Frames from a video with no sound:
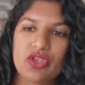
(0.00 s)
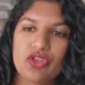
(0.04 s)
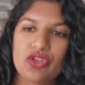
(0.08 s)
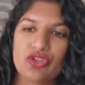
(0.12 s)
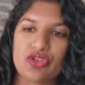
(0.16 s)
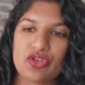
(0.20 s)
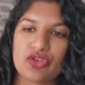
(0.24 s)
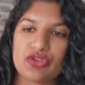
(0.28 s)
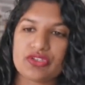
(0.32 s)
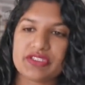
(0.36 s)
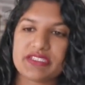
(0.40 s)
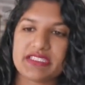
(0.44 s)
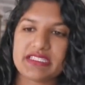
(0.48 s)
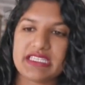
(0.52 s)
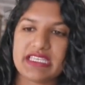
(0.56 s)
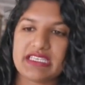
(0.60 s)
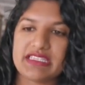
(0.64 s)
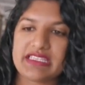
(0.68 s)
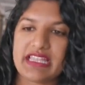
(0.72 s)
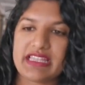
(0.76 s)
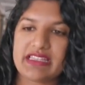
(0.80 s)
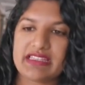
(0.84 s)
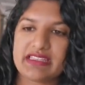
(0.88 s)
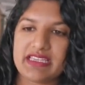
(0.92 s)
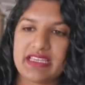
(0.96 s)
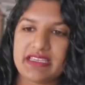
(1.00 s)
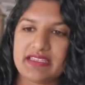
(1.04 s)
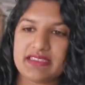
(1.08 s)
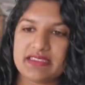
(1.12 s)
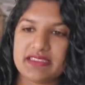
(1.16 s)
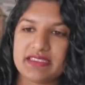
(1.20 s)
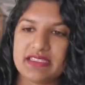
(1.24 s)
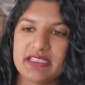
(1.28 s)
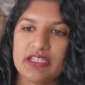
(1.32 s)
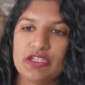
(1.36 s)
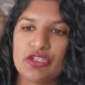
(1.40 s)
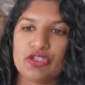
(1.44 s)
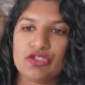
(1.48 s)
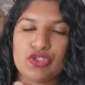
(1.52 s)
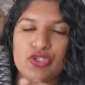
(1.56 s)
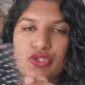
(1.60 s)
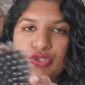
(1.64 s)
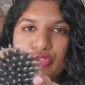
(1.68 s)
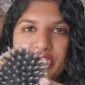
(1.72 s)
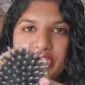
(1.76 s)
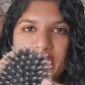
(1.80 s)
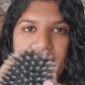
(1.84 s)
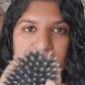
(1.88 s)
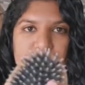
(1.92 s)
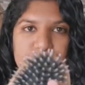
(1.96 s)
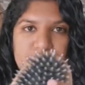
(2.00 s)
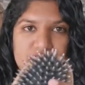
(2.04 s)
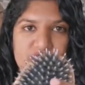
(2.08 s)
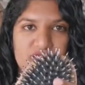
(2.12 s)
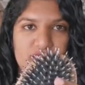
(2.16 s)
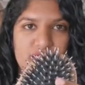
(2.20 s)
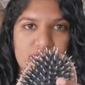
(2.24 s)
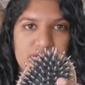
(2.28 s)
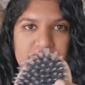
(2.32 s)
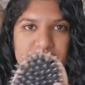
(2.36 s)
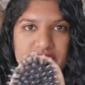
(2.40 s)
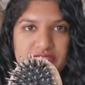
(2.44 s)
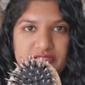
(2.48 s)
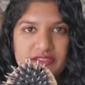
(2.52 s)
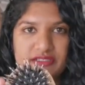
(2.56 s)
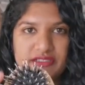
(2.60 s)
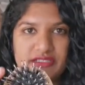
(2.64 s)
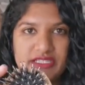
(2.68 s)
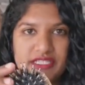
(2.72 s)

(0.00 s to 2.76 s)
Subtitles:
you'll see that there's two types of bristles.